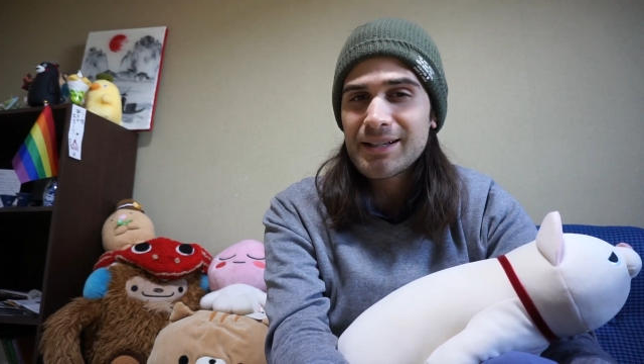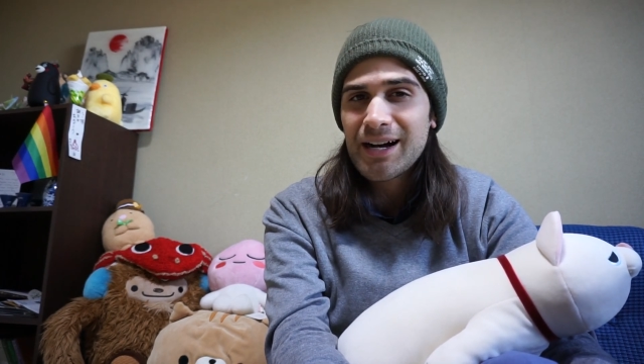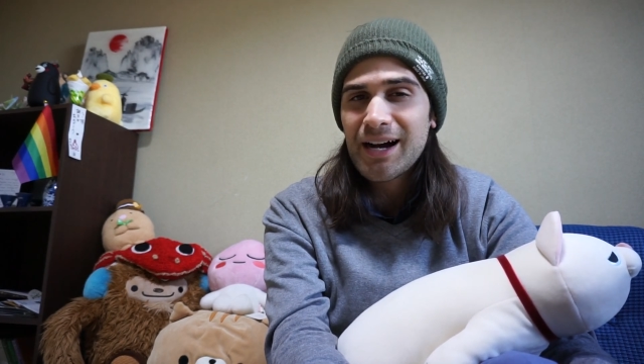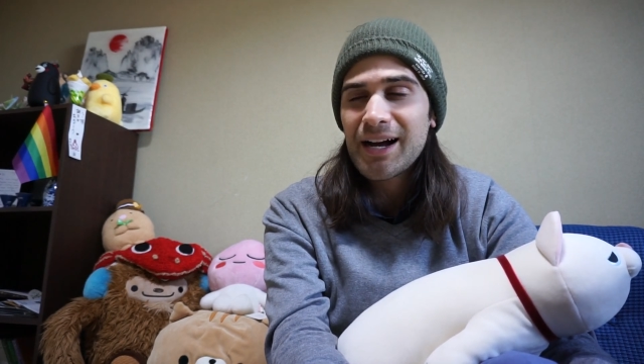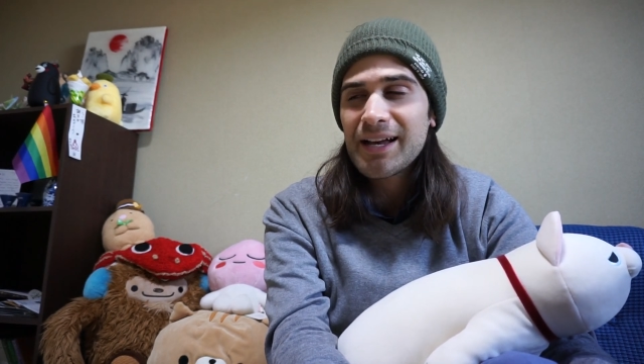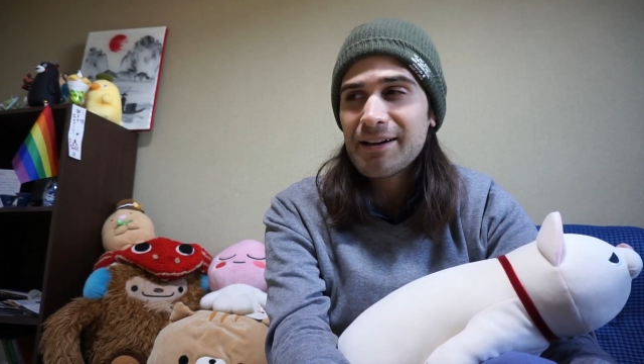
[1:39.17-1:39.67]

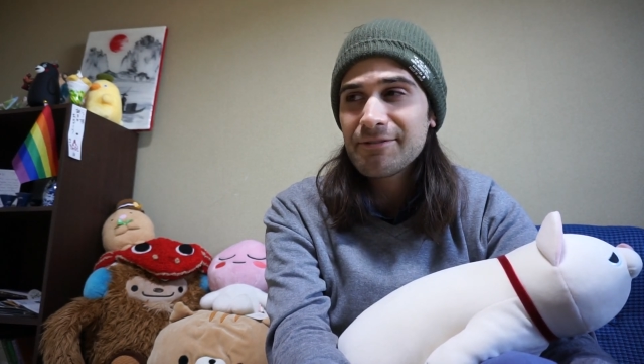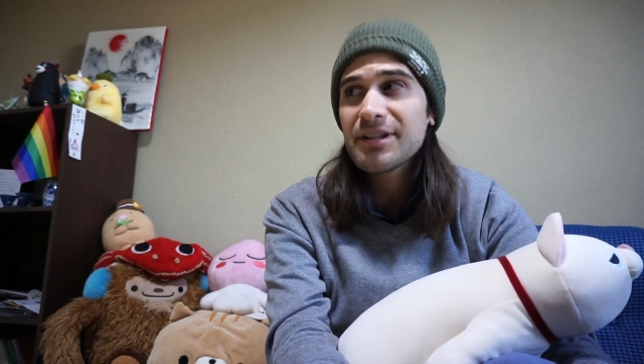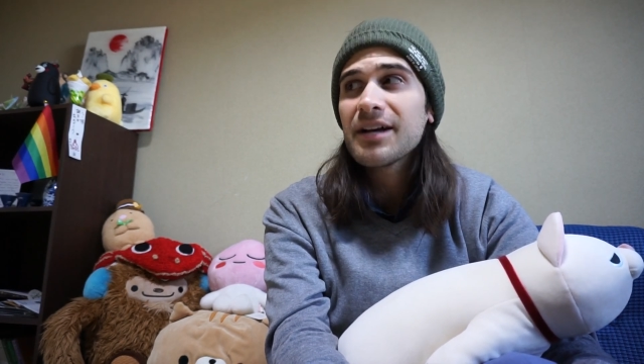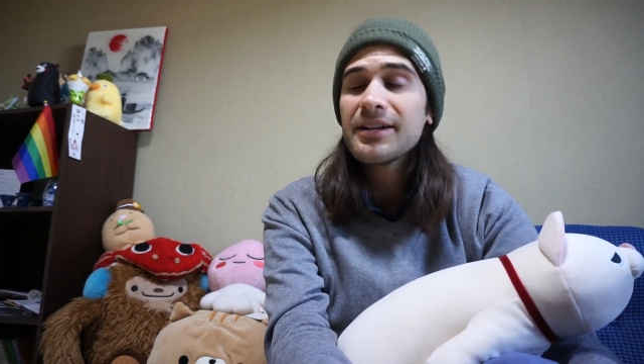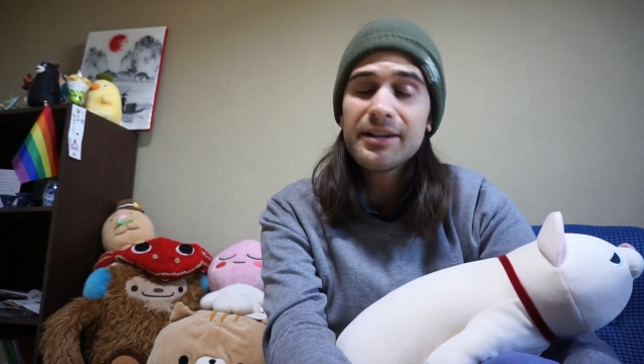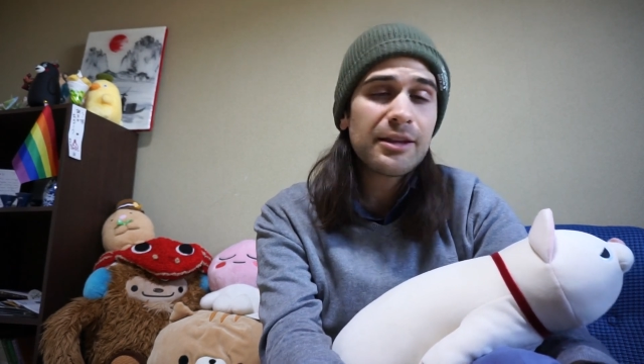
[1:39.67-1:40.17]
I have
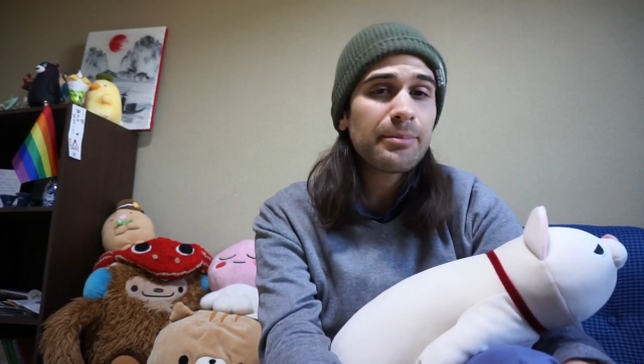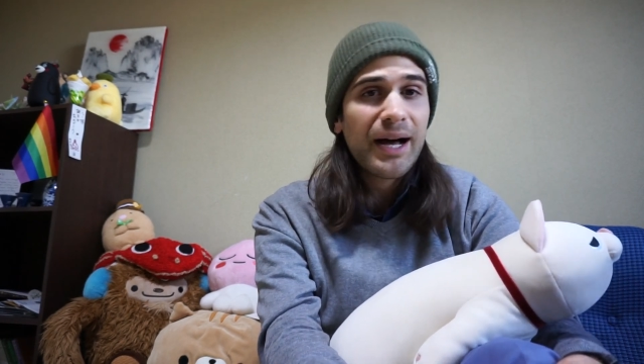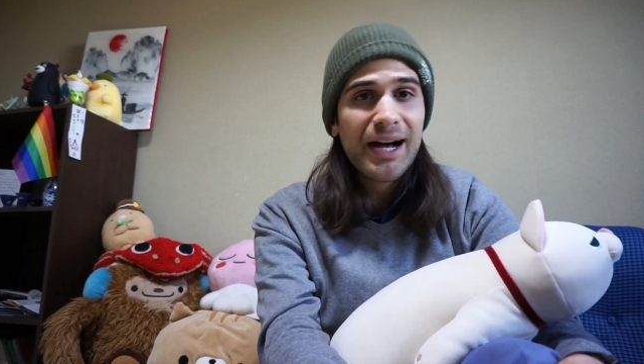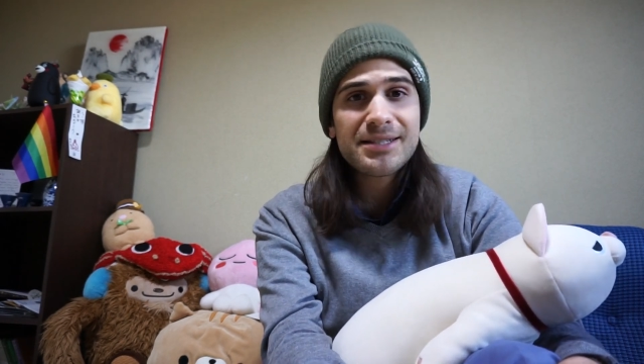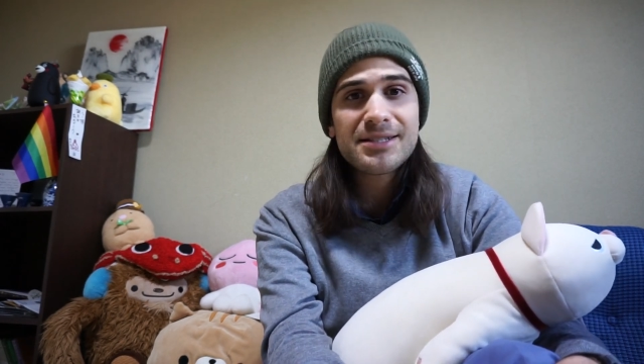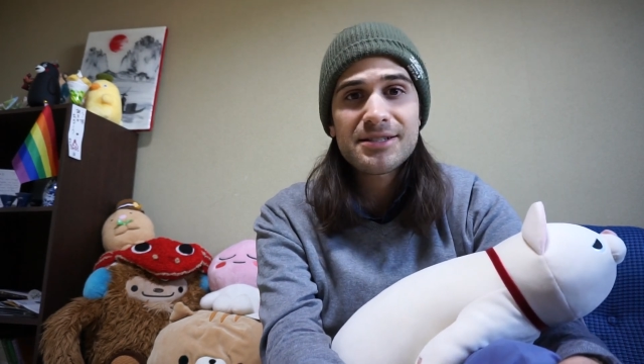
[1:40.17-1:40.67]
done it in the
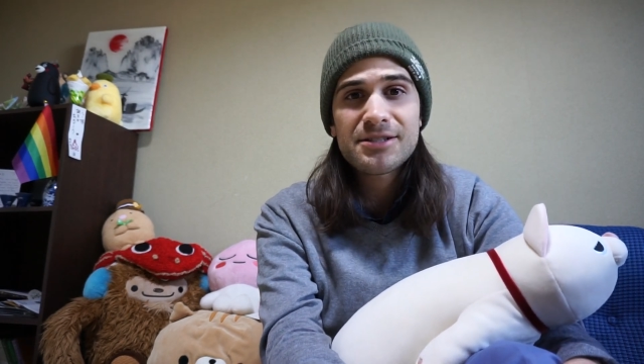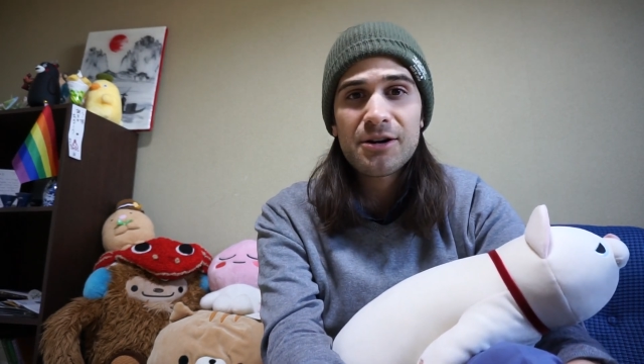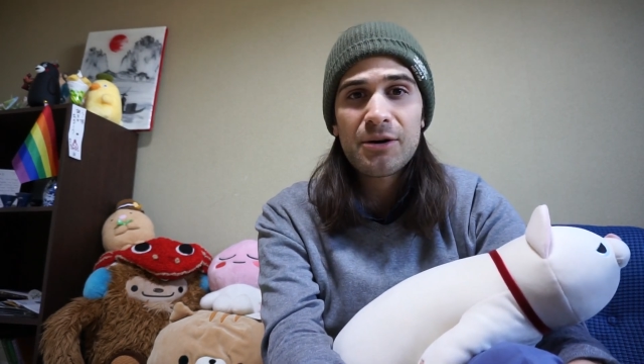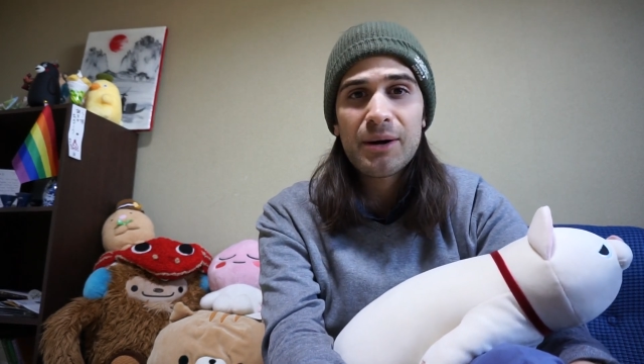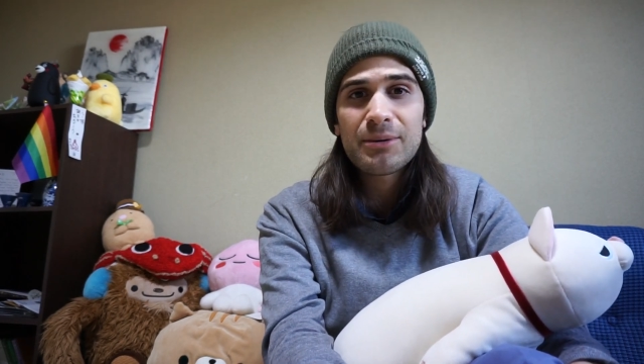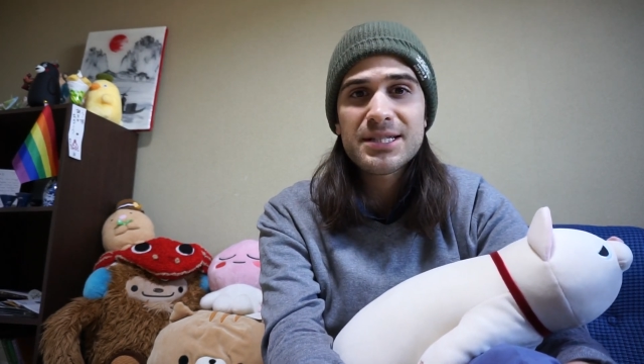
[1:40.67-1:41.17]
past.
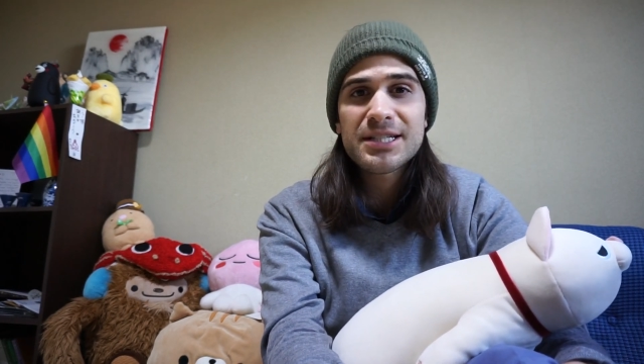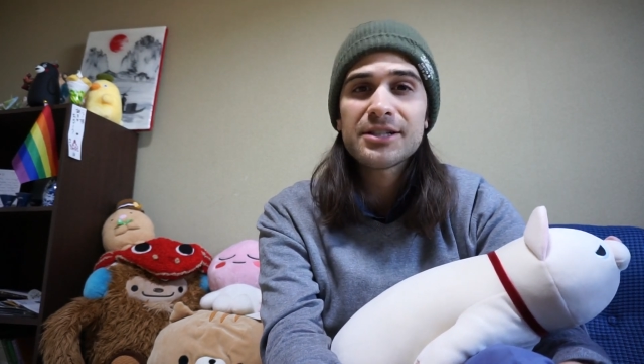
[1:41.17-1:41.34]
So I was in